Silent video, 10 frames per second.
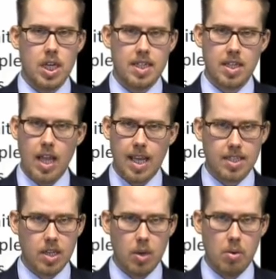It's a
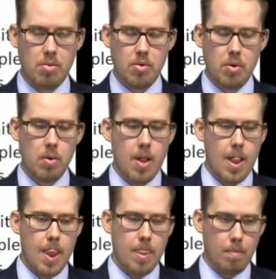lot to go through.
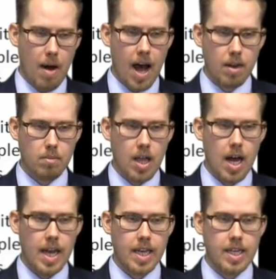The bottom
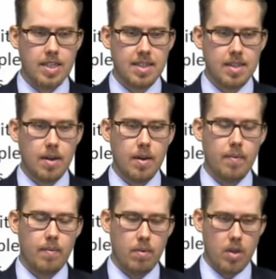line is
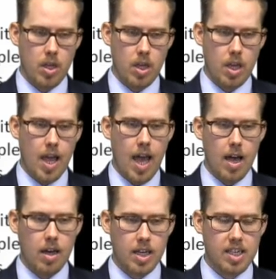
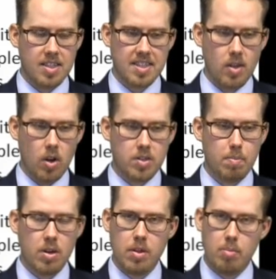consult
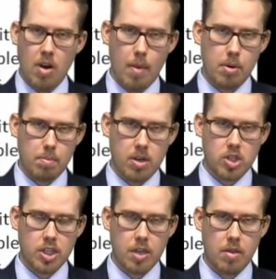the proper
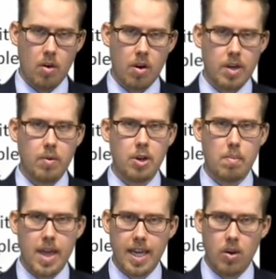purchasing authority when you're
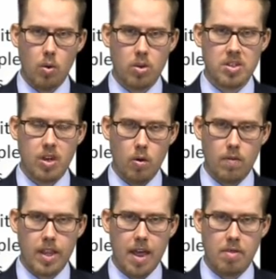making orders
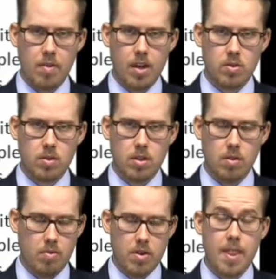over that
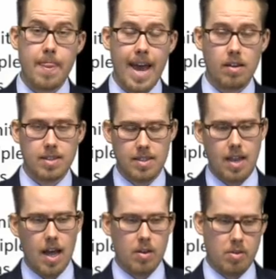
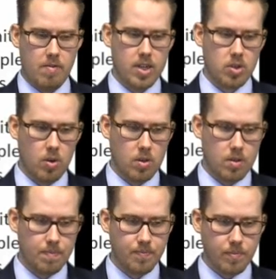$3,000 threshold.